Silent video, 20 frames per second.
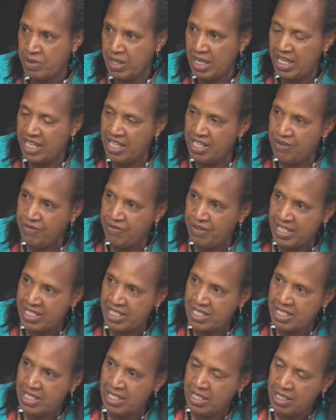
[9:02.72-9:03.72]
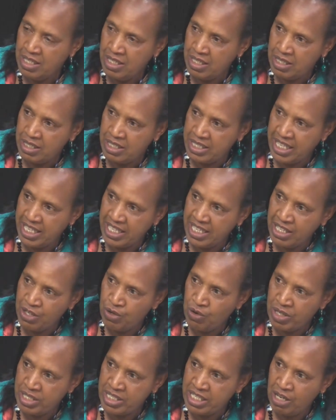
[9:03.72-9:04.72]
invest in taking
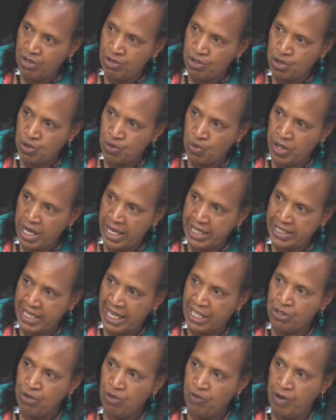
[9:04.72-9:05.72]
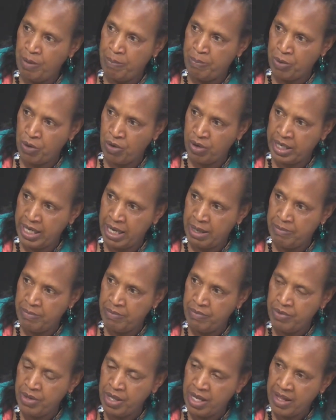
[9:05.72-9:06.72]
your child to that kind of a program,
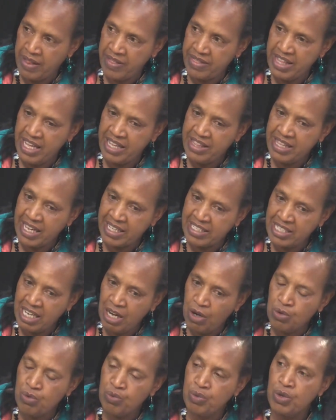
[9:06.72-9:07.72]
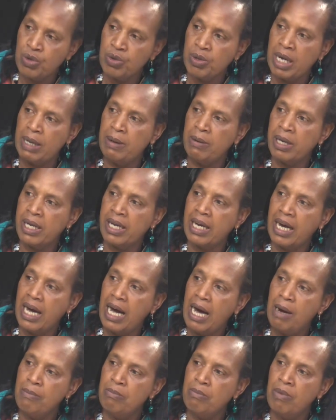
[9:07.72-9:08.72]
then the child will
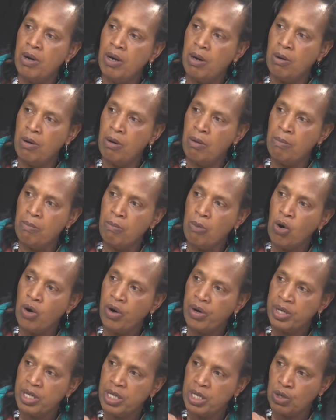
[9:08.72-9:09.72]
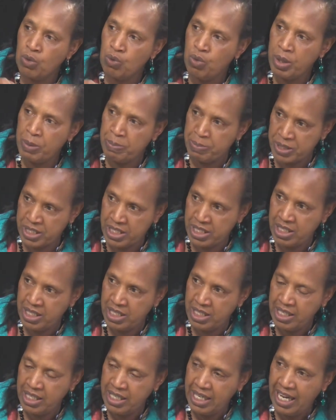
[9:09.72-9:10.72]
come more equipped.
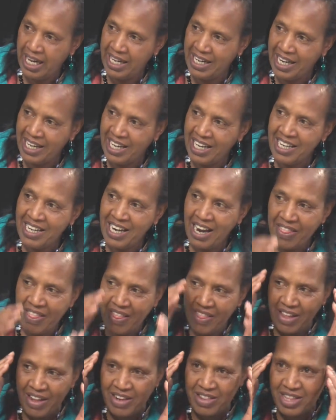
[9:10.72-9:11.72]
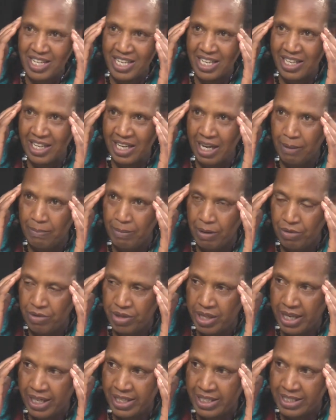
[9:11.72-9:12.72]
And again, rather than thinking about
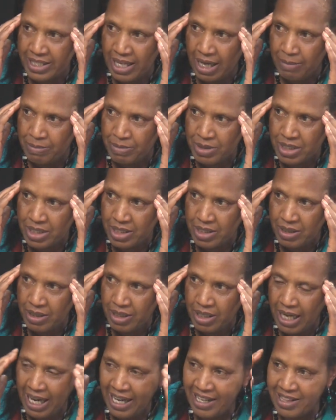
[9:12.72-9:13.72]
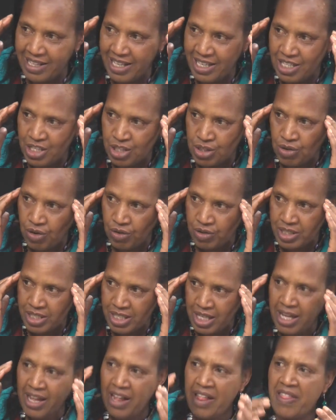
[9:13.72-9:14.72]
the exams and the results,
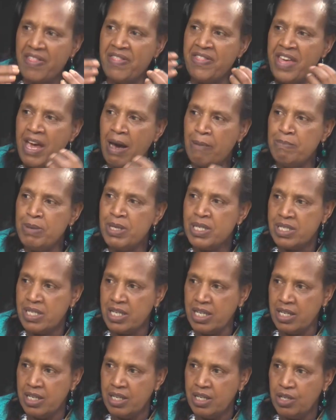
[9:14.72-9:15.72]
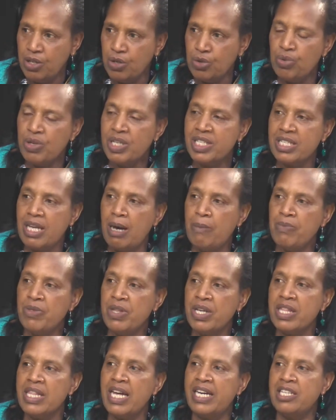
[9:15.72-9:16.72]
they are busy doing
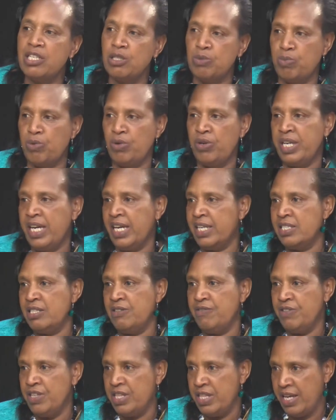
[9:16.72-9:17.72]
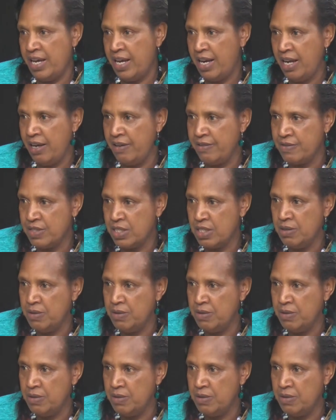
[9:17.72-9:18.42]
something that is productive in their lives.